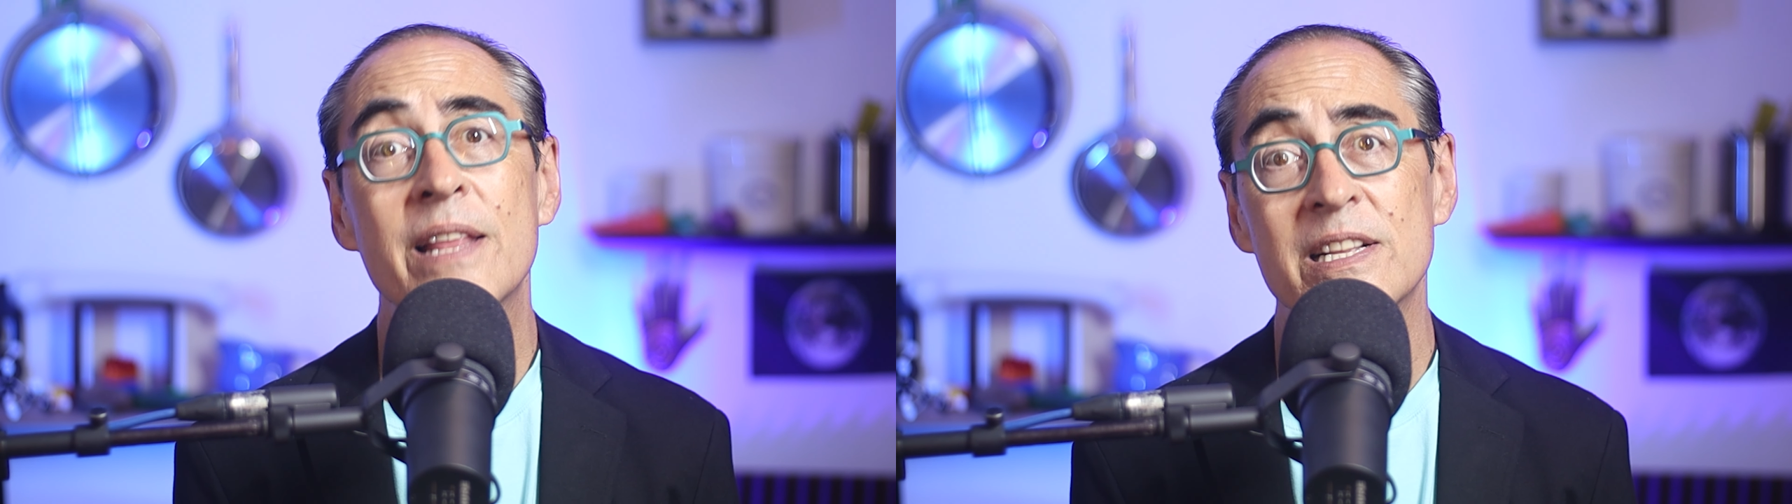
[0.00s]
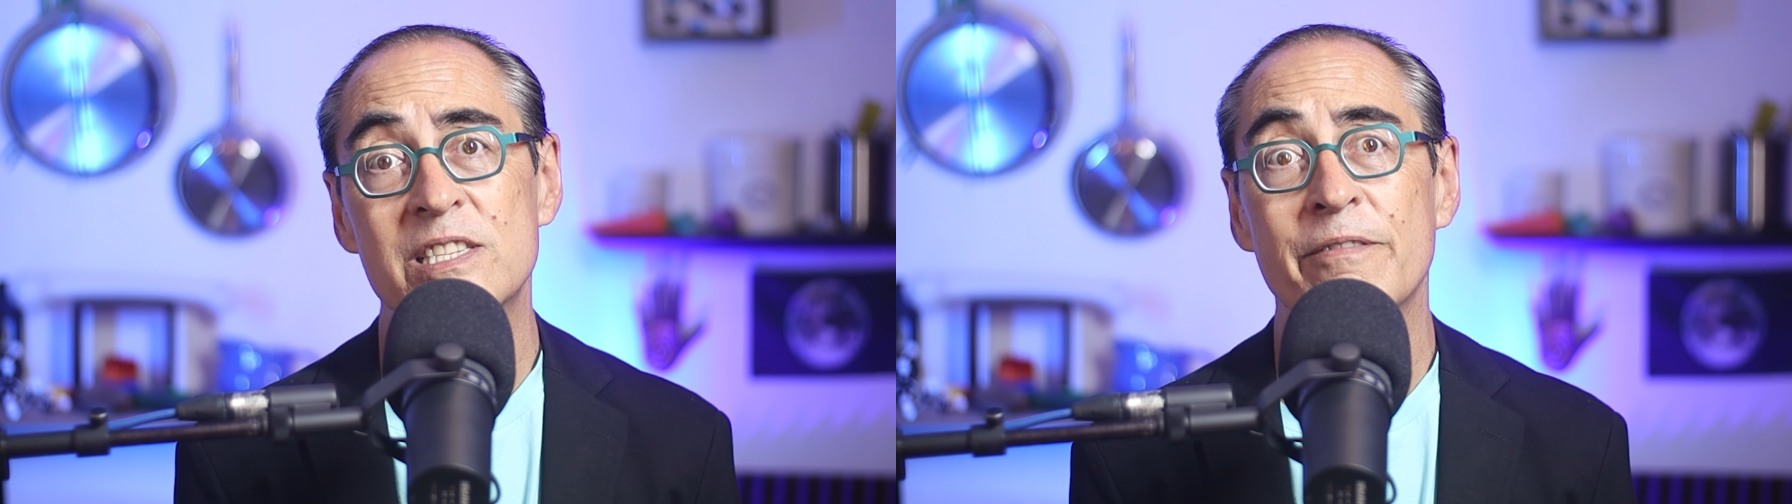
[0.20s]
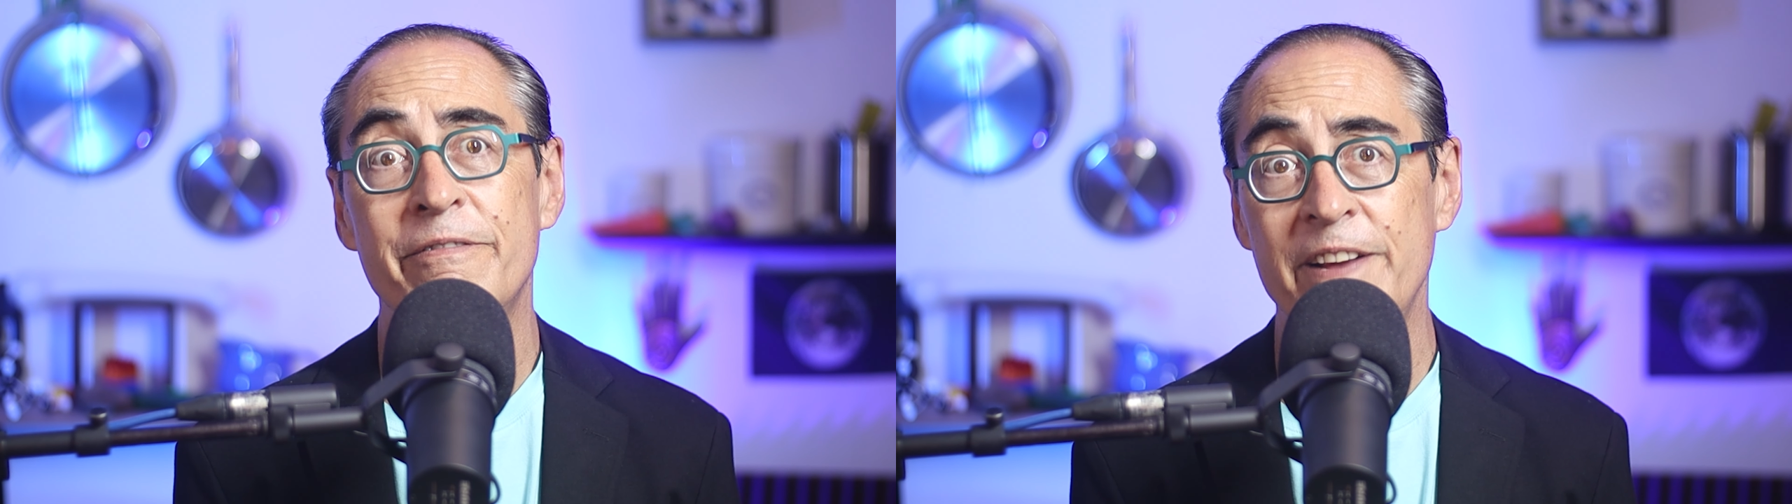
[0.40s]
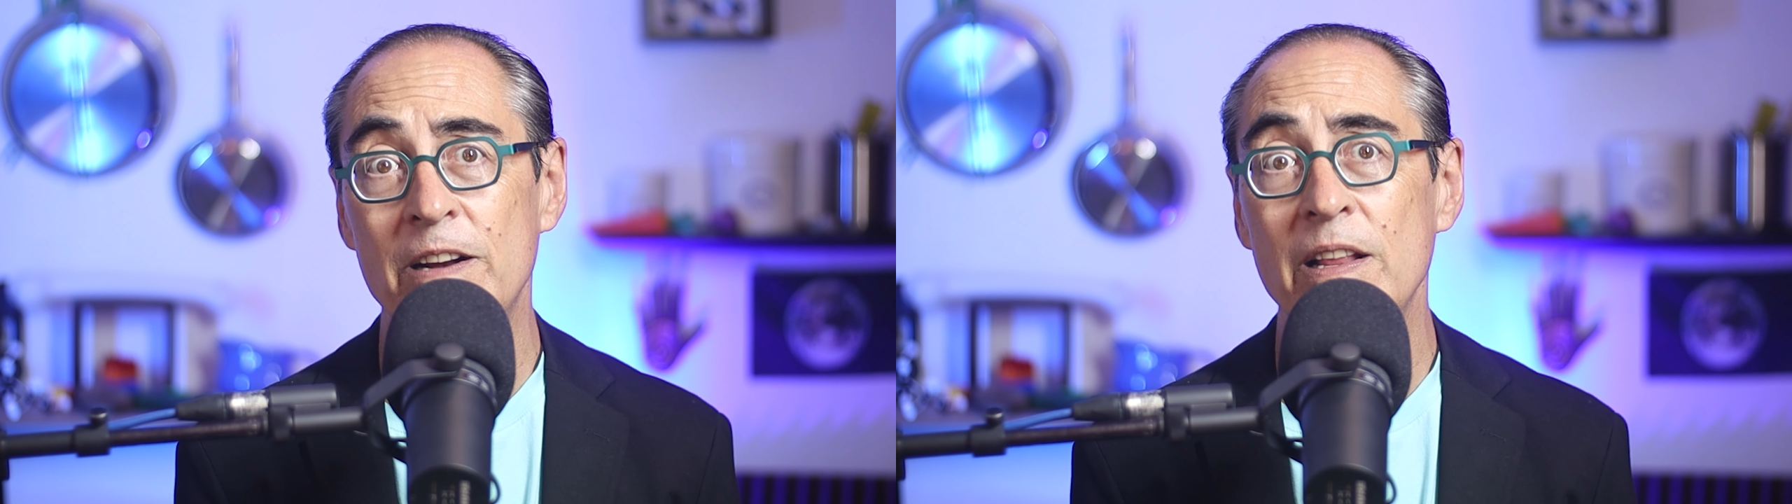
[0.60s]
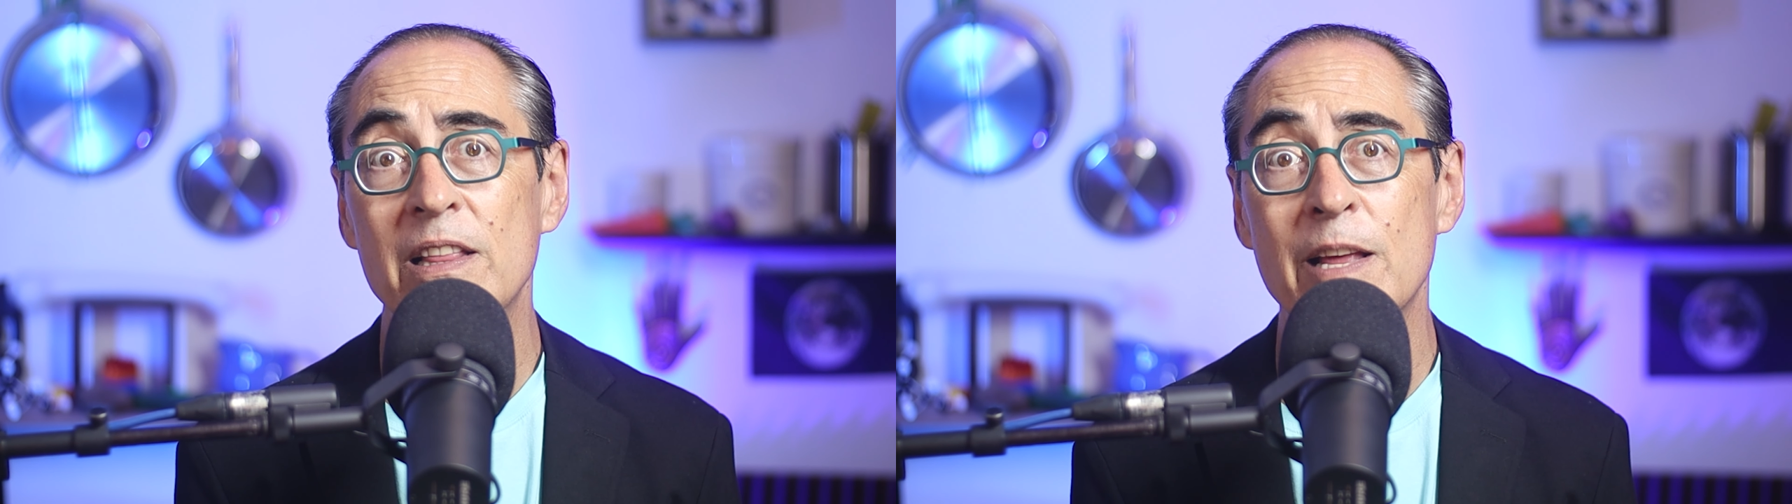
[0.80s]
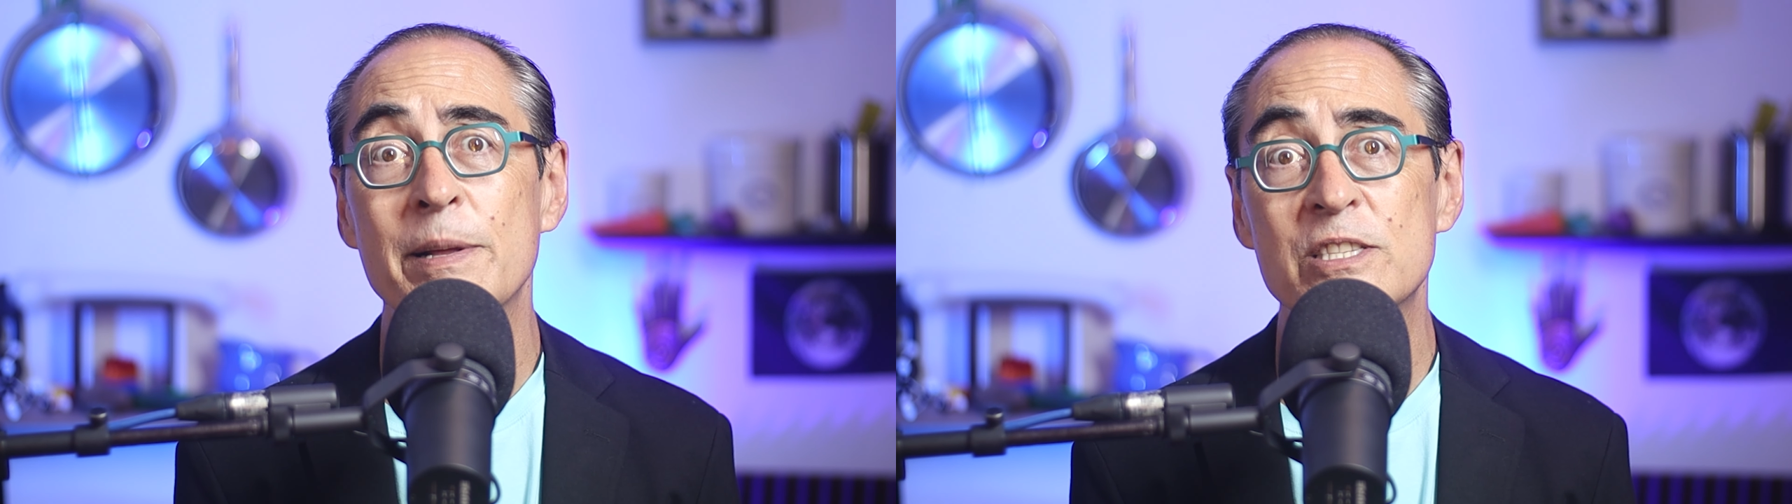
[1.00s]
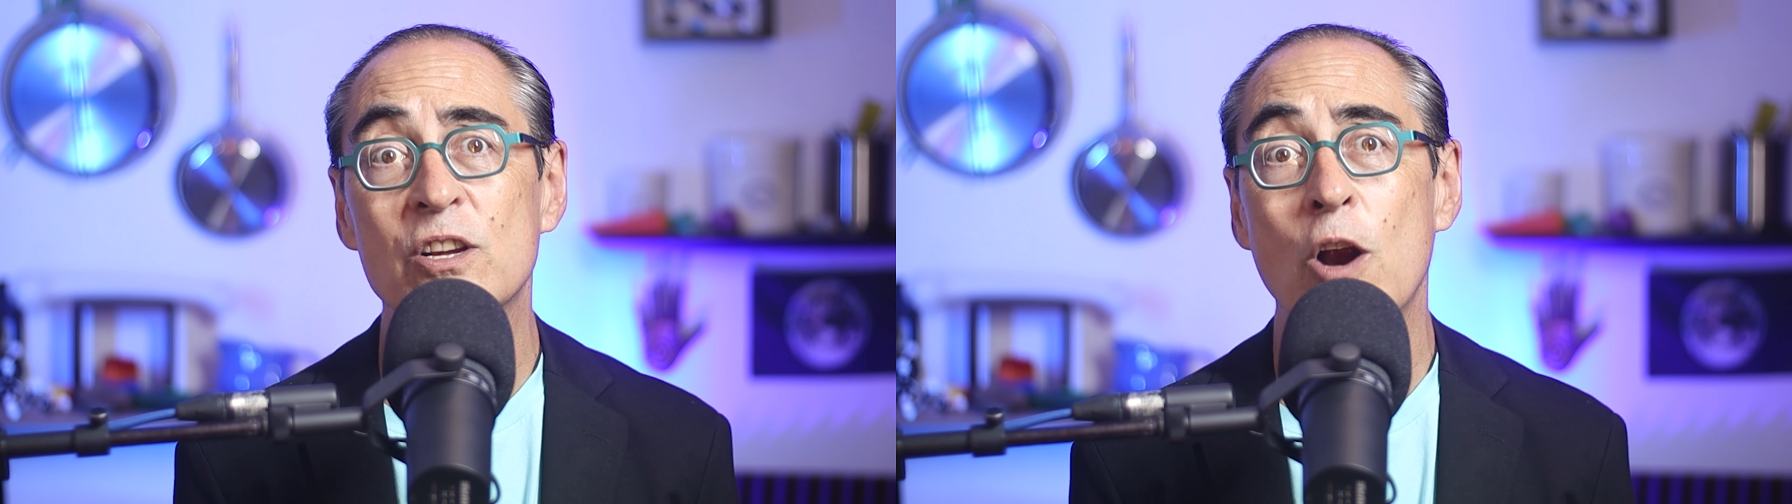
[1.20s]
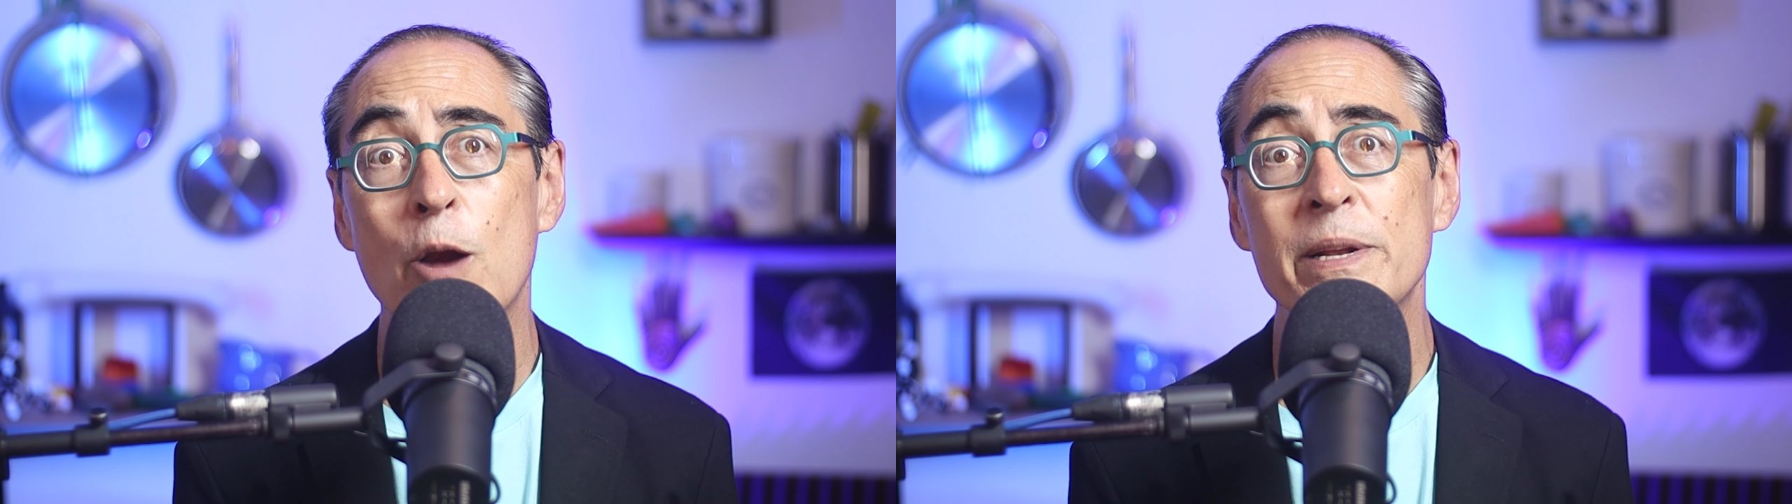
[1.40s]
that severely limits
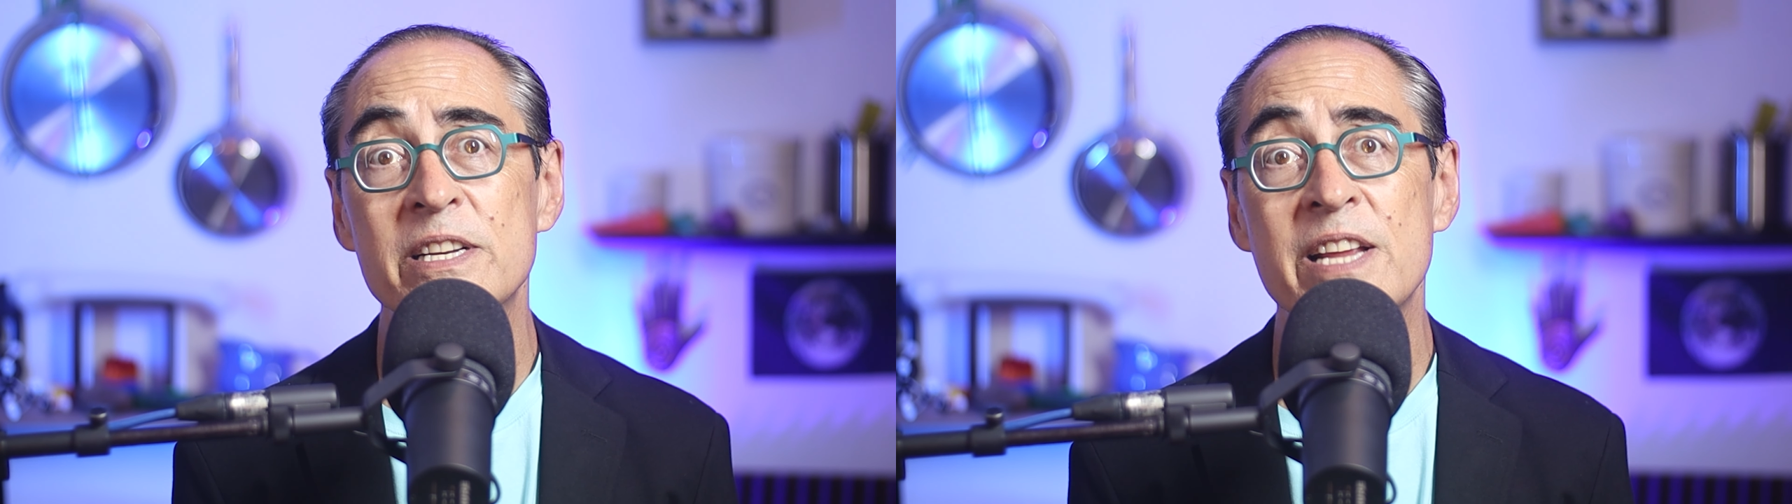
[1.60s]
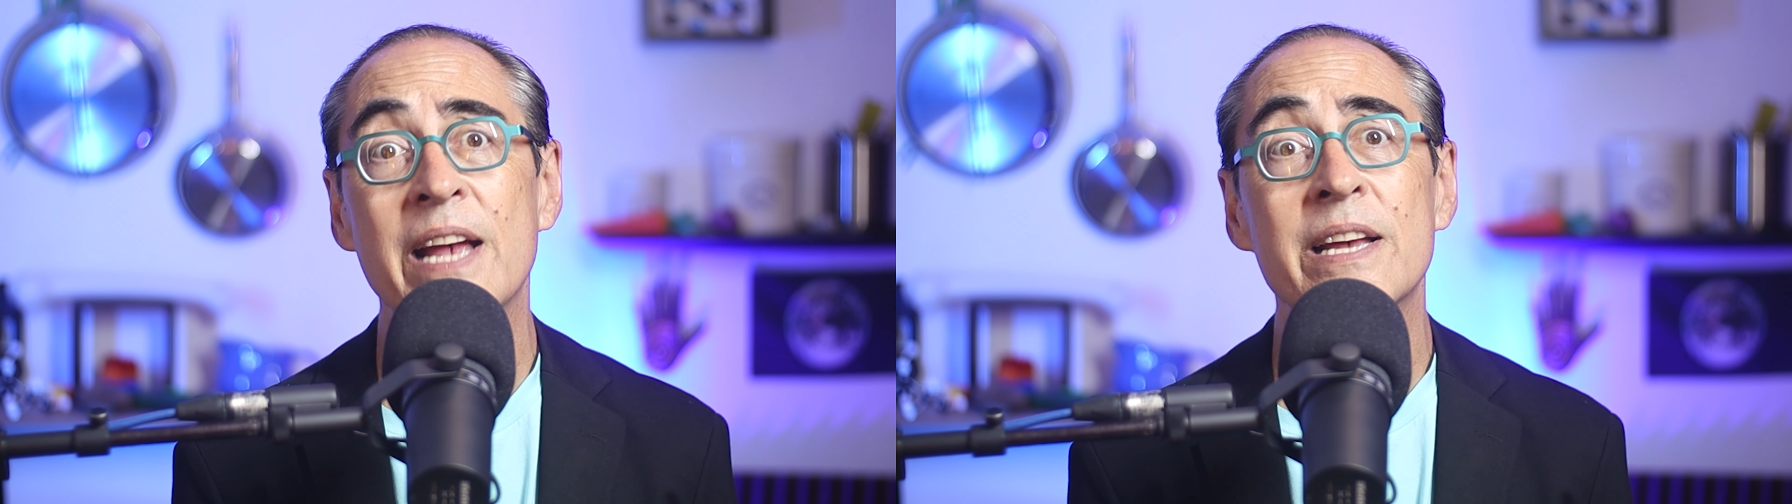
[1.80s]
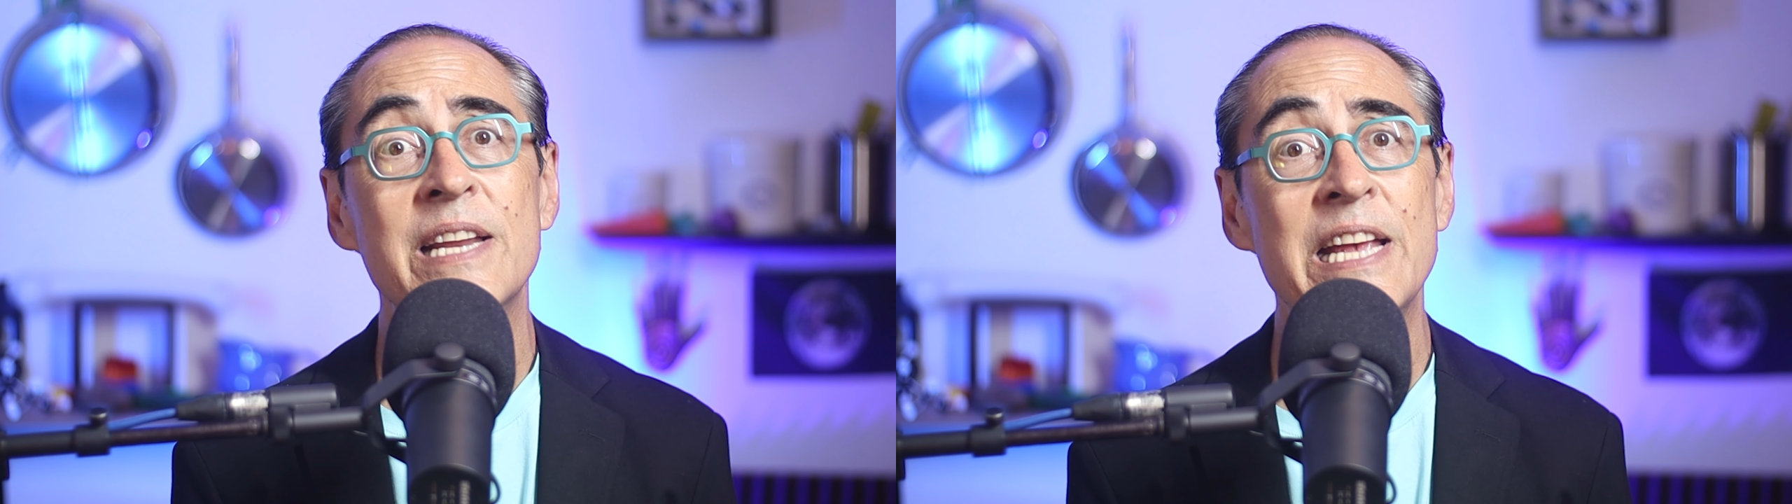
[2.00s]
carb intake and